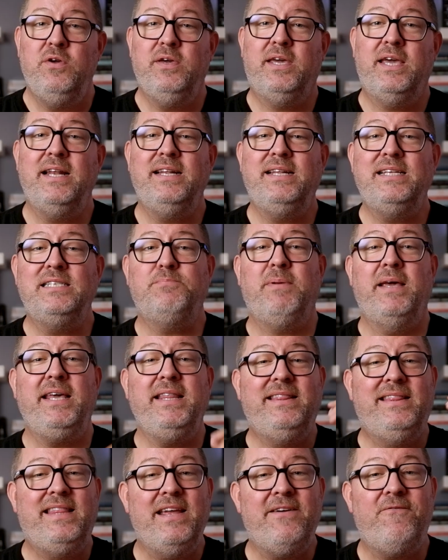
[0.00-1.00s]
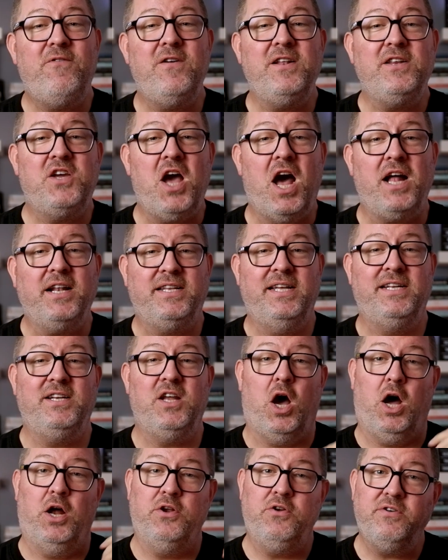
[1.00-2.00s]
you can display different content
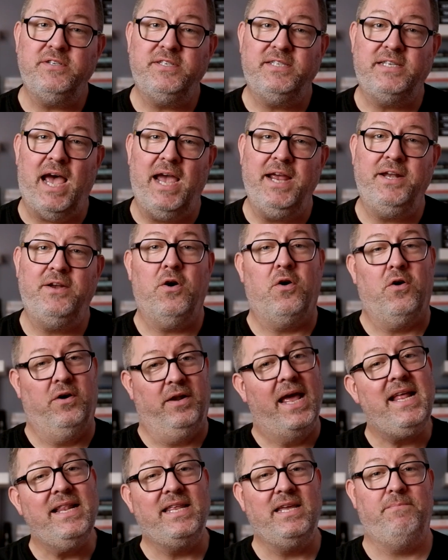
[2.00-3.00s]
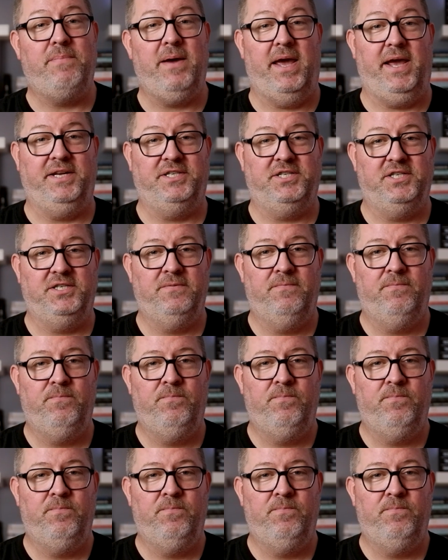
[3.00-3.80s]
on your site or landing page.